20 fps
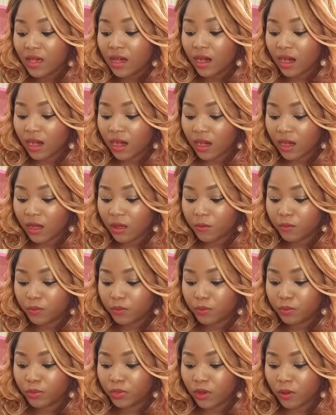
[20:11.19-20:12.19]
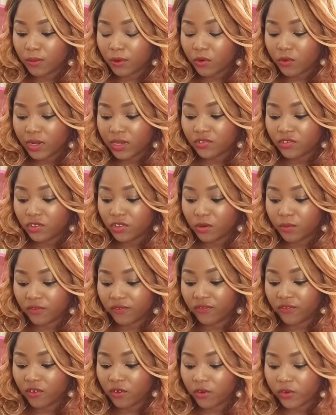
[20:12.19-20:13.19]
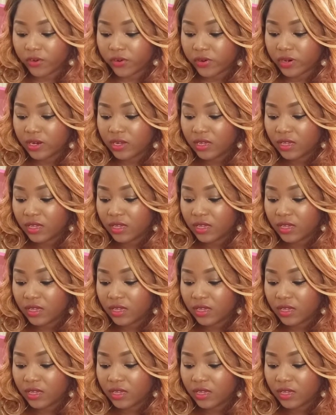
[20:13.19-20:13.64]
no, question number 4.